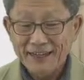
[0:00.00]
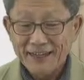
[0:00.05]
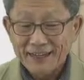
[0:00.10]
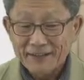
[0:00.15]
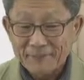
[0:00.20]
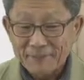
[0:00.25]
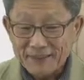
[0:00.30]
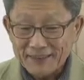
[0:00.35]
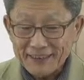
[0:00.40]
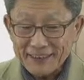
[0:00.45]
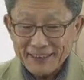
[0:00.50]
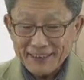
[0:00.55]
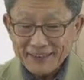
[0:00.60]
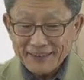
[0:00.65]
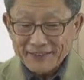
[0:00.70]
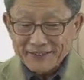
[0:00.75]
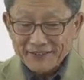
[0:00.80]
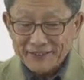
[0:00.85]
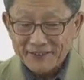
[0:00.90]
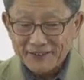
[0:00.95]
But here,
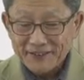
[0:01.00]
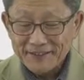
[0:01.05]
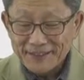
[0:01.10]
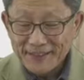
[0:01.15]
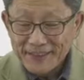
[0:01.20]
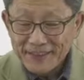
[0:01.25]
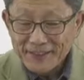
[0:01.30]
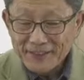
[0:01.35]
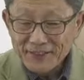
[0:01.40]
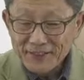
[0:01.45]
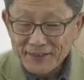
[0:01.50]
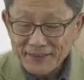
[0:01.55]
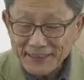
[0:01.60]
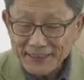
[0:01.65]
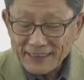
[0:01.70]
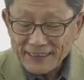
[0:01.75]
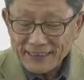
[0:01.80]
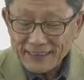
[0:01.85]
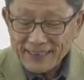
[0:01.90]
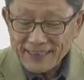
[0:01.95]
you
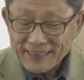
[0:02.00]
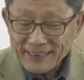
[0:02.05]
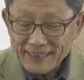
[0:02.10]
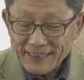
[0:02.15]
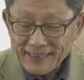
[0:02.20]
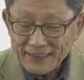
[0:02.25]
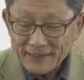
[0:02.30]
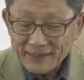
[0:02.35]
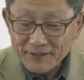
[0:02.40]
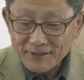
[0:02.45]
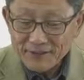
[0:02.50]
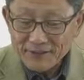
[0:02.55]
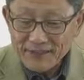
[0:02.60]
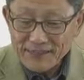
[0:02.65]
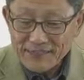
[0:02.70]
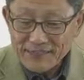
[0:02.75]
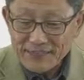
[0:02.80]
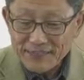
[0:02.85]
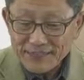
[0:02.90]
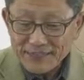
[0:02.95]
can easily you can
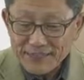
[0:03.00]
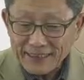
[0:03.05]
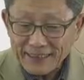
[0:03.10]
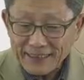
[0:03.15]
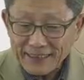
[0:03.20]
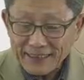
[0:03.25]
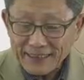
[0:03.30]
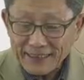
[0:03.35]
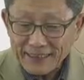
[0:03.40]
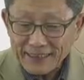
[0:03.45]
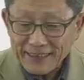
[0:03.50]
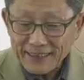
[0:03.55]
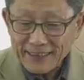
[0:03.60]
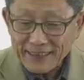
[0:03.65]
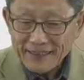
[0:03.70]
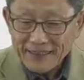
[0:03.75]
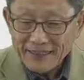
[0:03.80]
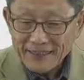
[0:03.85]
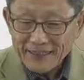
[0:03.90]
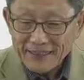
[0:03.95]
see that
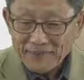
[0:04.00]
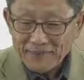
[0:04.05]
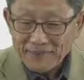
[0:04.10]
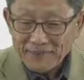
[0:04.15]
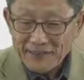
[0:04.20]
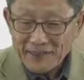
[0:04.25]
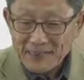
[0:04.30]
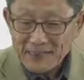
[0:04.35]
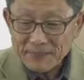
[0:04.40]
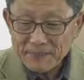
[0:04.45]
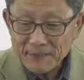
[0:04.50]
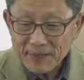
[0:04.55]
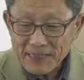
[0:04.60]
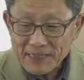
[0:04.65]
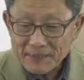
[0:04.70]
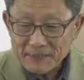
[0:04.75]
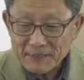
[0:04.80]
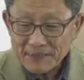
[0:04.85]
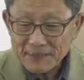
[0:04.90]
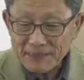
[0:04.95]
the first
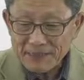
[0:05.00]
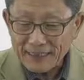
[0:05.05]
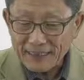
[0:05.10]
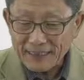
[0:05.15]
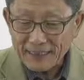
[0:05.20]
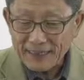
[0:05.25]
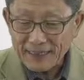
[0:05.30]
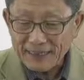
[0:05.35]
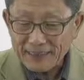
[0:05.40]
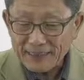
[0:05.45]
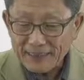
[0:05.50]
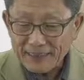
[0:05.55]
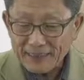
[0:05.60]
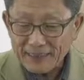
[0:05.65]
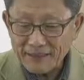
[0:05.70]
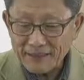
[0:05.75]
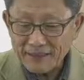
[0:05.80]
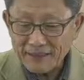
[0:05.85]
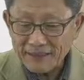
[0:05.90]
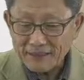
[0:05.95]
possibility and the
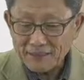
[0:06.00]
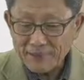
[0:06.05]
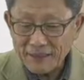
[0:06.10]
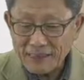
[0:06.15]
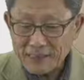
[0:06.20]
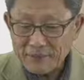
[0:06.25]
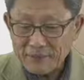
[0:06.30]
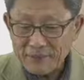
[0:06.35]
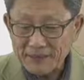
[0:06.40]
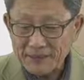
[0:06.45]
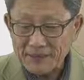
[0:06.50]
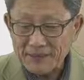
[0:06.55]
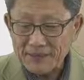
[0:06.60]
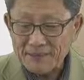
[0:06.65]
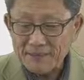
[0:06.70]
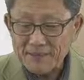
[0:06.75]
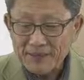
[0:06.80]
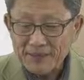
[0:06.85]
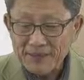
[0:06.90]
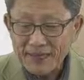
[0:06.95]
third possibility
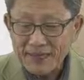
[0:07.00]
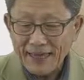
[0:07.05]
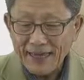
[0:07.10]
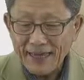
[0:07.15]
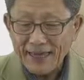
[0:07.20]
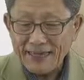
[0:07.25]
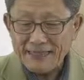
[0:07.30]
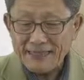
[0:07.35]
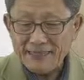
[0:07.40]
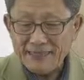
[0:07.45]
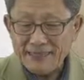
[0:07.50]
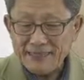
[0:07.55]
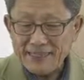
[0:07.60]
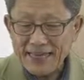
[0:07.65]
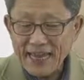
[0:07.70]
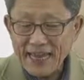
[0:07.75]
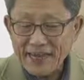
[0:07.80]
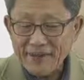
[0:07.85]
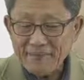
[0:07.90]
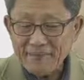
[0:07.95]
has the
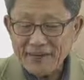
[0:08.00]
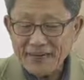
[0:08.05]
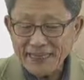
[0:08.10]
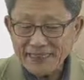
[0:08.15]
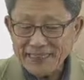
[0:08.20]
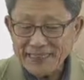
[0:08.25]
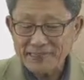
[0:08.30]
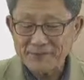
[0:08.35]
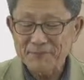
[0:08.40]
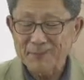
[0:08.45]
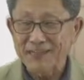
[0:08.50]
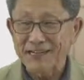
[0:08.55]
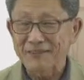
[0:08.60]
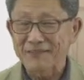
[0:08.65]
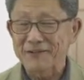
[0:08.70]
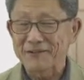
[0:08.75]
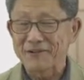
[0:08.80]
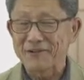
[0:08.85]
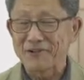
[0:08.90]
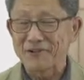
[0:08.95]
same lattice
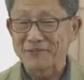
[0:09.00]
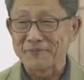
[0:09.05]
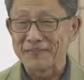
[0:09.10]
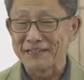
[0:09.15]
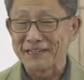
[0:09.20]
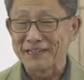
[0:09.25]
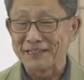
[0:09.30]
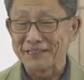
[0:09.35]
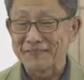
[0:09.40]
molecular formula.